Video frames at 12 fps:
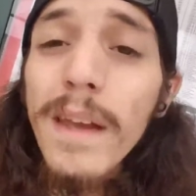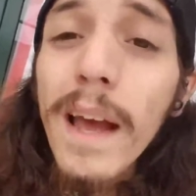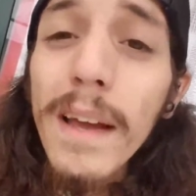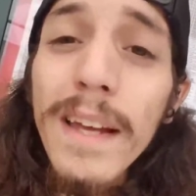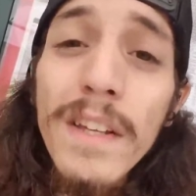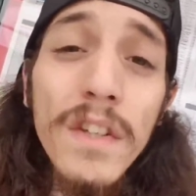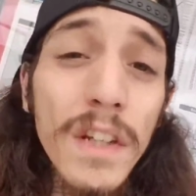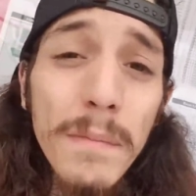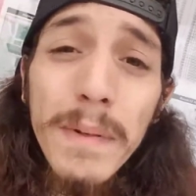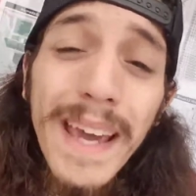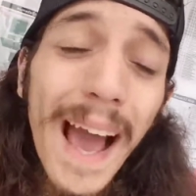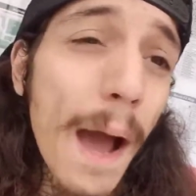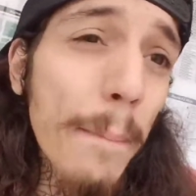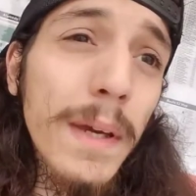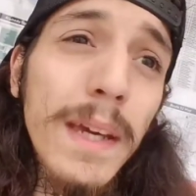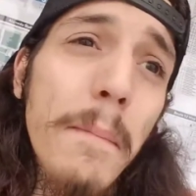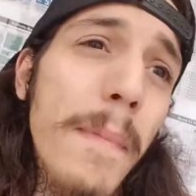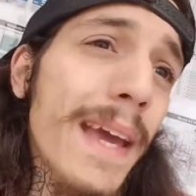It's good to be happy and
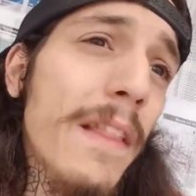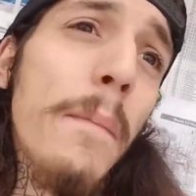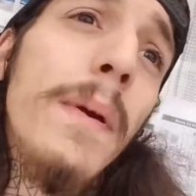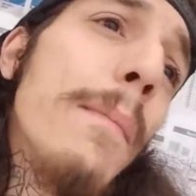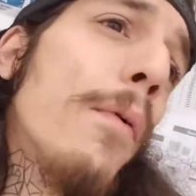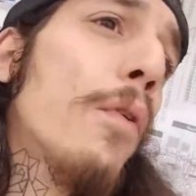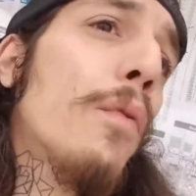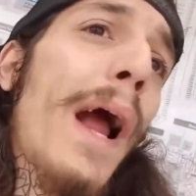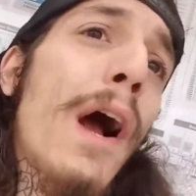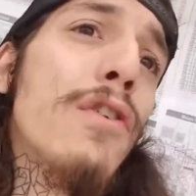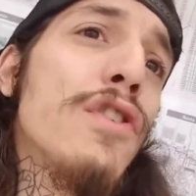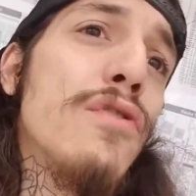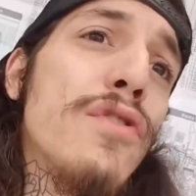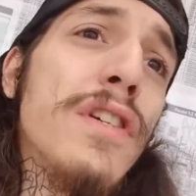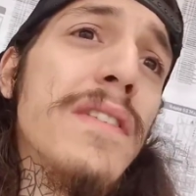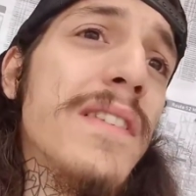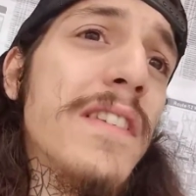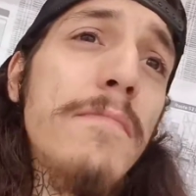make the people around you just
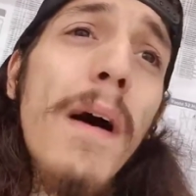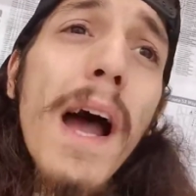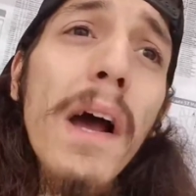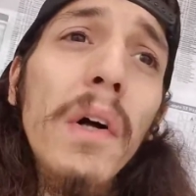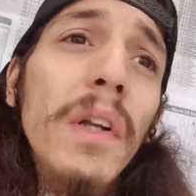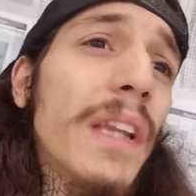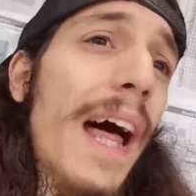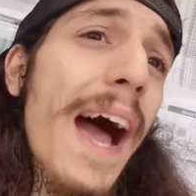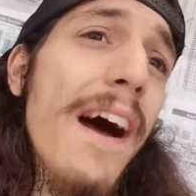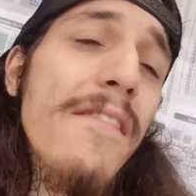smile, laugh.